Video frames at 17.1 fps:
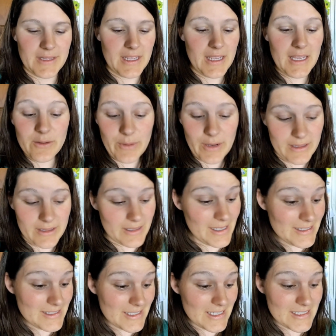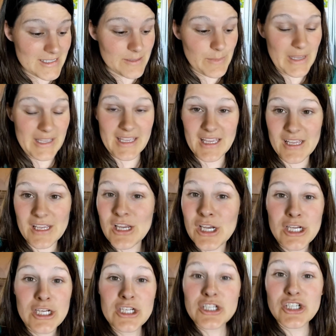Anyway, let's get to making
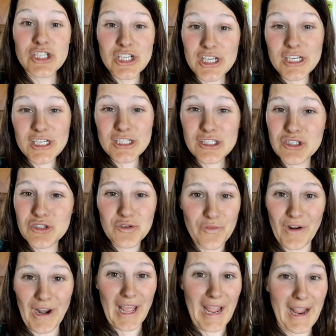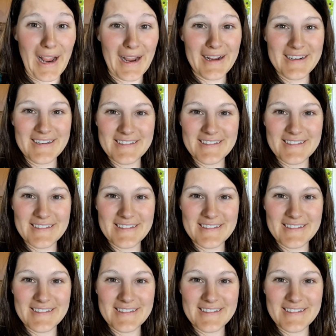cheese soufflé.